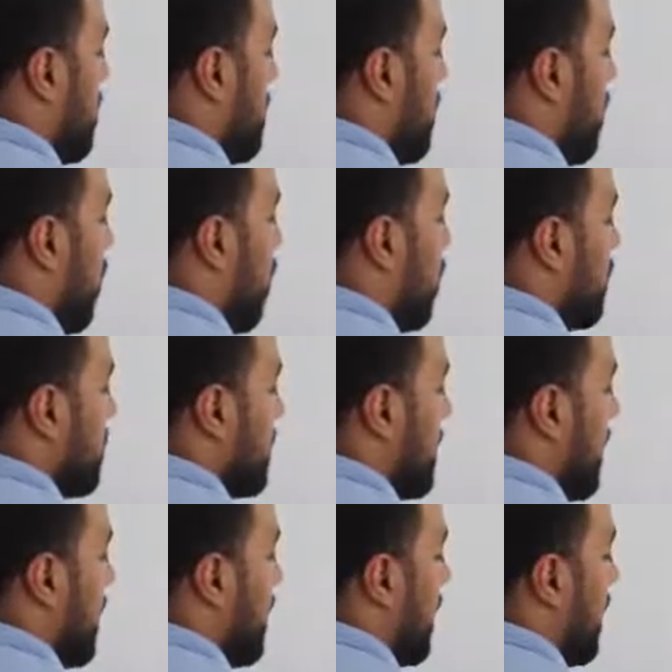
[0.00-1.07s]
the
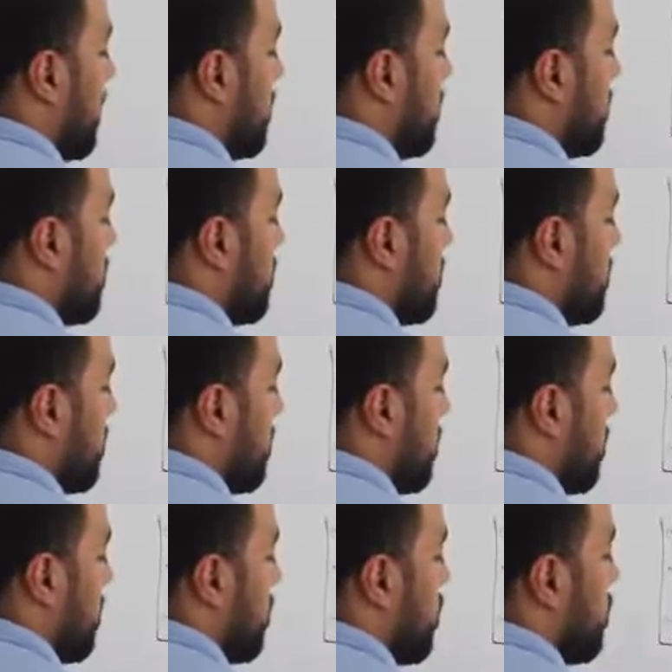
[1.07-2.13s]
oxide ions
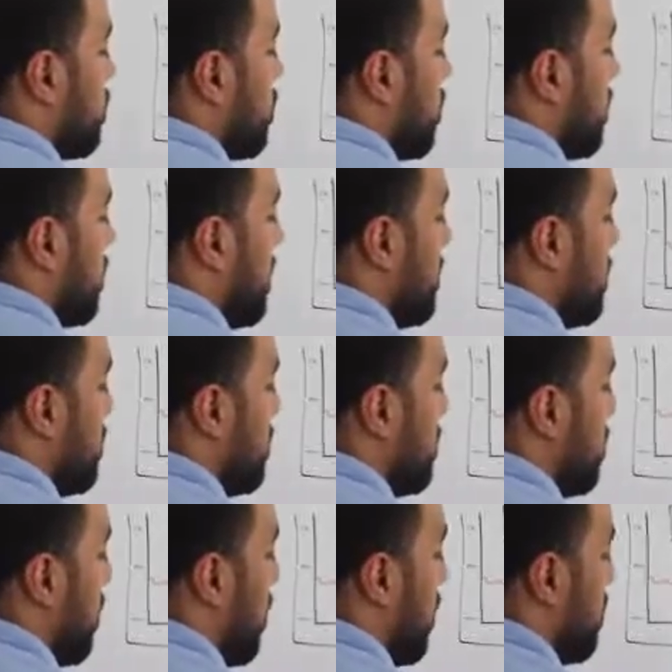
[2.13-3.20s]
will turn
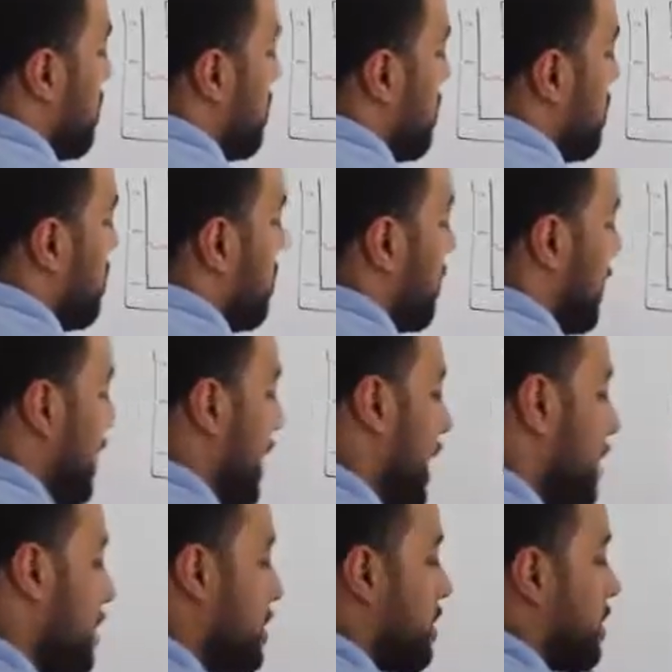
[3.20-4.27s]
into oxygen
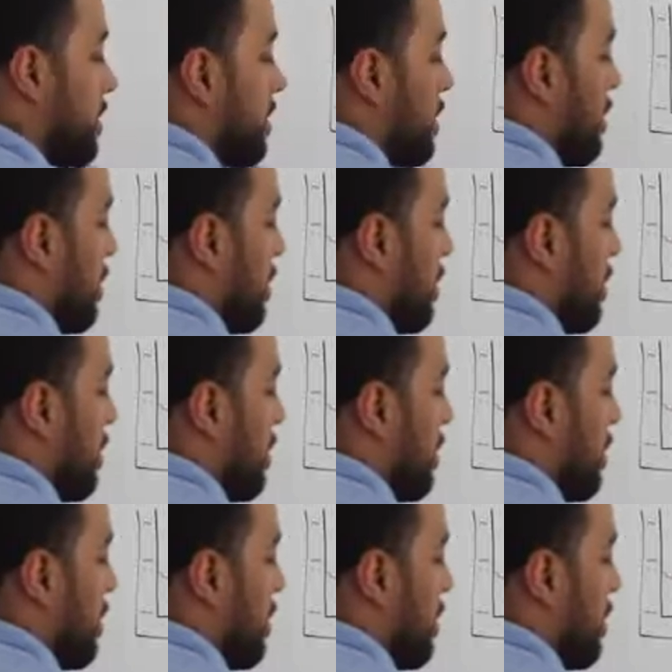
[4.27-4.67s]
gas,